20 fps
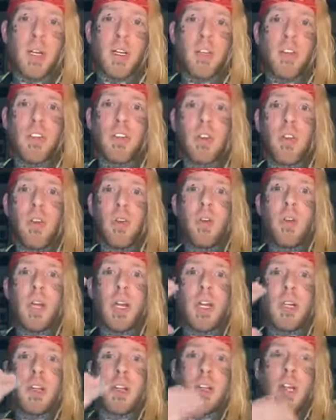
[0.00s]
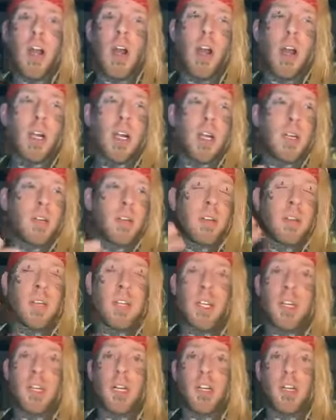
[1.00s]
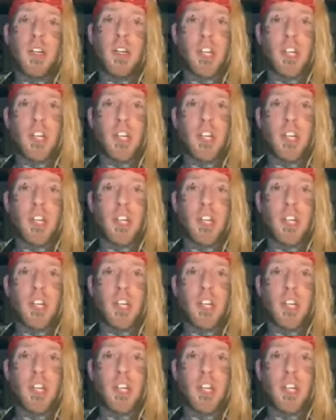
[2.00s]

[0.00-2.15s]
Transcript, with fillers: So as long as the